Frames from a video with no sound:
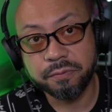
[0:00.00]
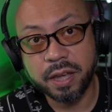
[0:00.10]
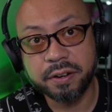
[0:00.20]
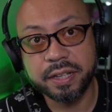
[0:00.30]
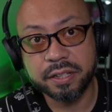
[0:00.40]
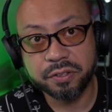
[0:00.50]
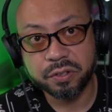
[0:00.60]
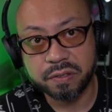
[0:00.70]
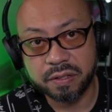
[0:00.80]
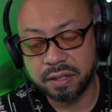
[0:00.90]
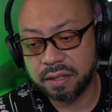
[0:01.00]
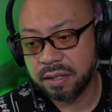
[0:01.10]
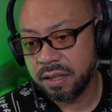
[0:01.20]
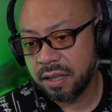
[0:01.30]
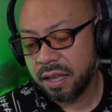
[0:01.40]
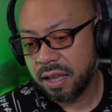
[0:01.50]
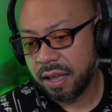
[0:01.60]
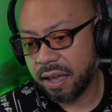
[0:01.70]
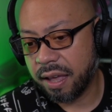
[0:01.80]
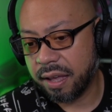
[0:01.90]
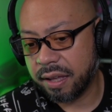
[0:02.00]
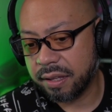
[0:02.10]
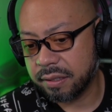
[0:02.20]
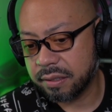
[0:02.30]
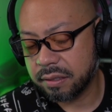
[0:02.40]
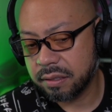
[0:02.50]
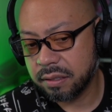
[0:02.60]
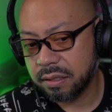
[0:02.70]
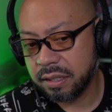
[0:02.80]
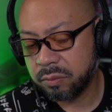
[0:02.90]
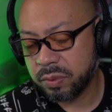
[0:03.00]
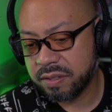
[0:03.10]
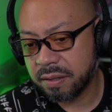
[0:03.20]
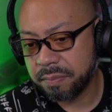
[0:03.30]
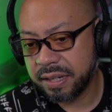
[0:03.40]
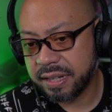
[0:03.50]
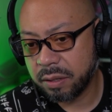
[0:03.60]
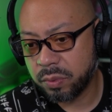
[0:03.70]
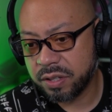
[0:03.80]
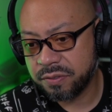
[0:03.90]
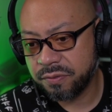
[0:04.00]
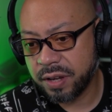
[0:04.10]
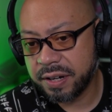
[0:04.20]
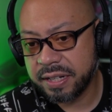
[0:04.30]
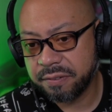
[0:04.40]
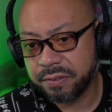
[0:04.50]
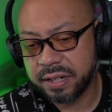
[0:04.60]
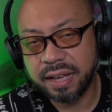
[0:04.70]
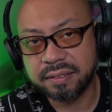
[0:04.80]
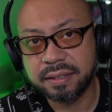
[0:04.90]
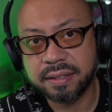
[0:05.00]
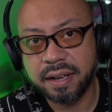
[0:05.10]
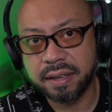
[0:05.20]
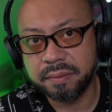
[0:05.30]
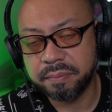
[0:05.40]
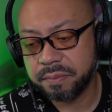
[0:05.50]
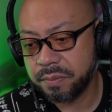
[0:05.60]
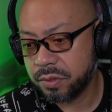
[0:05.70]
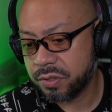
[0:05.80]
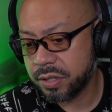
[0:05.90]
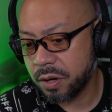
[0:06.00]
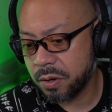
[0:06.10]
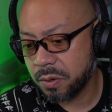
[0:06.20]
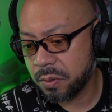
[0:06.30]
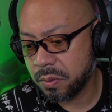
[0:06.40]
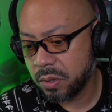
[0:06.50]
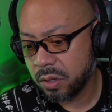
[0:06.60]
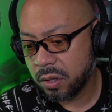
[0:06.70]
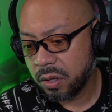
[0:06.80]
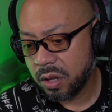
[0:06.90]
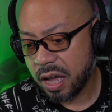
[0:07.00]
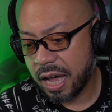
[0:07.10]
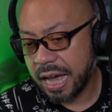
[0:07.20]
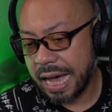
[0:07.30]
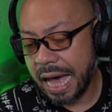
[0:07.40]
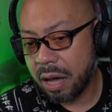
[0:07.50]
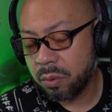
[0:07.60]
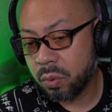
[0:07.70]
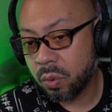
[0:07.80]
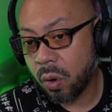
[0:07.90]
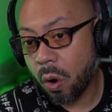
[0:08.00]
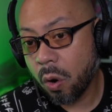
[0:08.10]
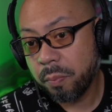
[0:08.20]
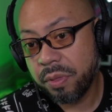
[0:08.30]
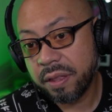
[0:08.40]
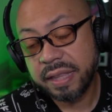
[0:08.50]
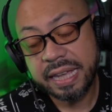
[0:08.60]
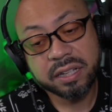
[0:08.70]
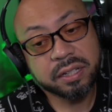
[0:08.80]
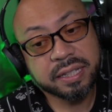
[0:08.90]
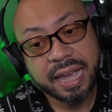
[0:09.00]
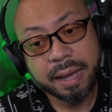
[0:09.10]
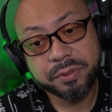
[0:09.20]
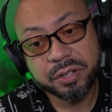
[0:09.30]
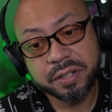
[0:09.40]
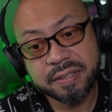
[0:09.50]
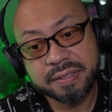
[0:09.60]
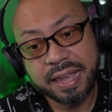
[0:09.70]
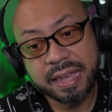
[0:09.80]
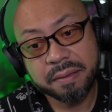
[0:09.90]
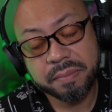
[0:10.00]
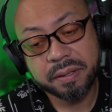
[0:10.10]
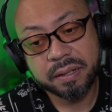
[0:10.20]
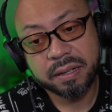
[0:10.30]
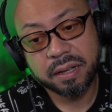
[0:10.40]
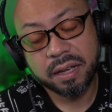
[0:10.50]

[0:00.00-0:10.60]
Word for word: very interesting, and it was something that was very different at the time. So I hope that they could capture the same